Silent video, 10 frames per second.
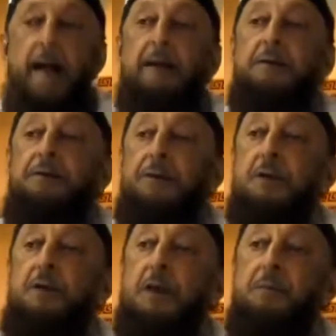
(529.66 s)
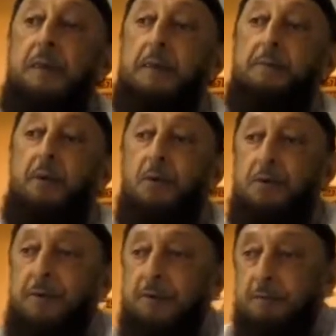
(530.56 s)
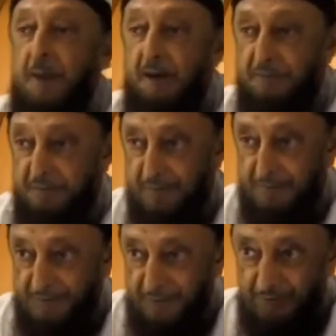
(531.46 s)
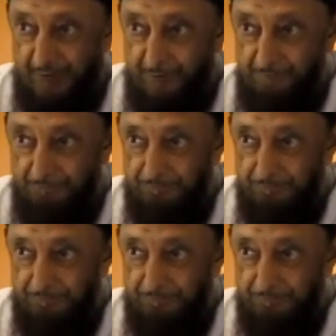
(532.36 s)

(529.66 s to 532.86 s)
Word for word: and children being born as bastard children.